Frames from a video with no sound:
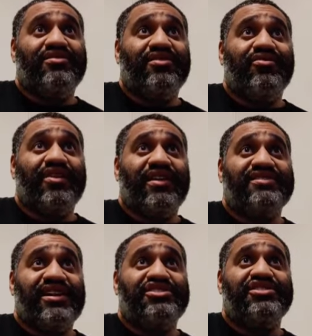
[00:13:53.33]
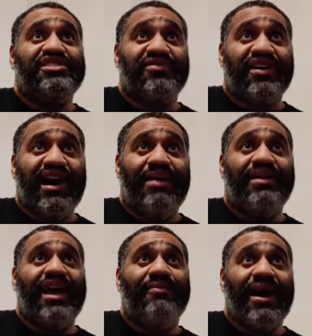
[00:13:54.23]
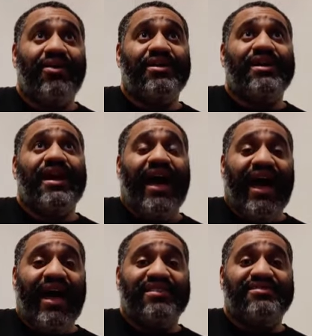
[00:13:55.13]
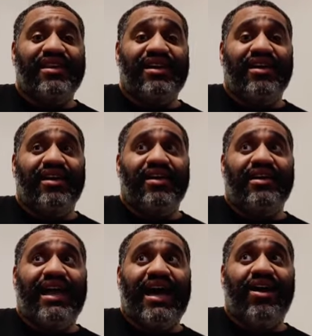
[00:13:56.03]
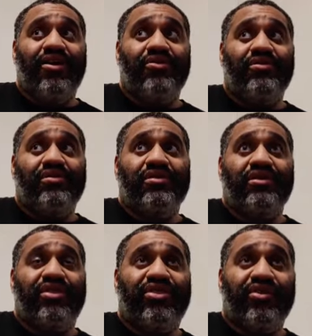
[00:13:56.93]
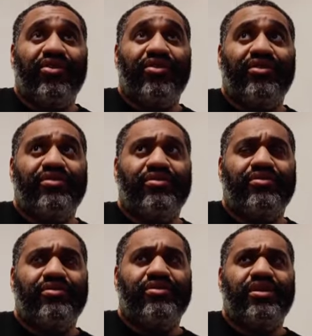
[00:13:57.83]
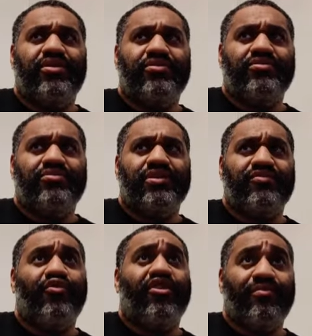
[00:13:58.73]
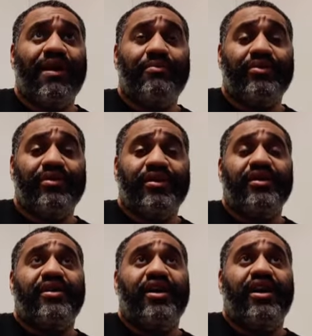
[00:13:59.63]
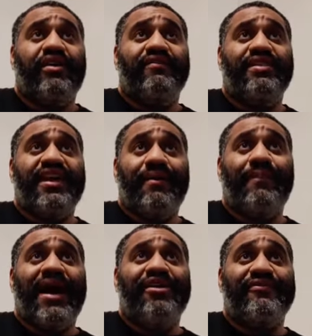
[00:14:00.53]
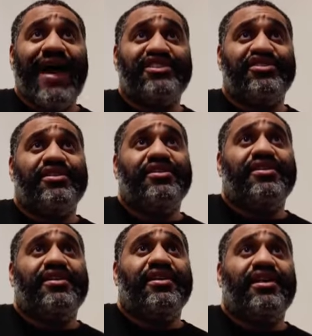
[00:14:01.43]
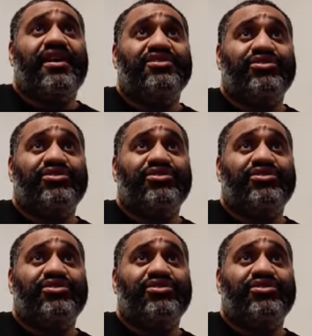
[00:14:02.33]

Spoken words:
realization, Jeff Cobb came out as the now fourth member of the Empire faction. So